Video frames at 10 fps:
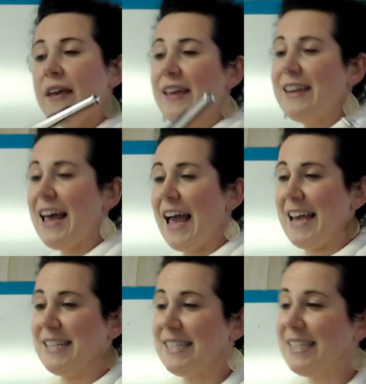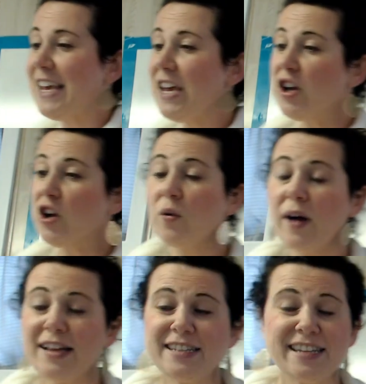Nice. Go
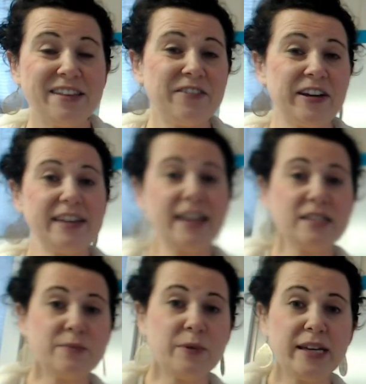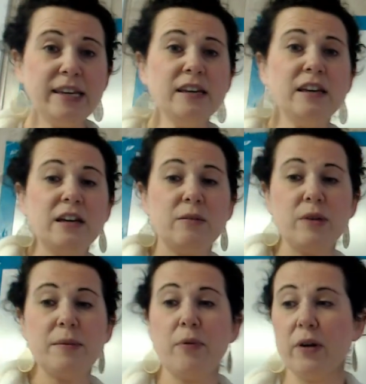on to the very next one,
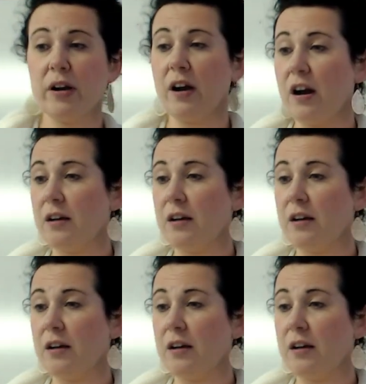Report Card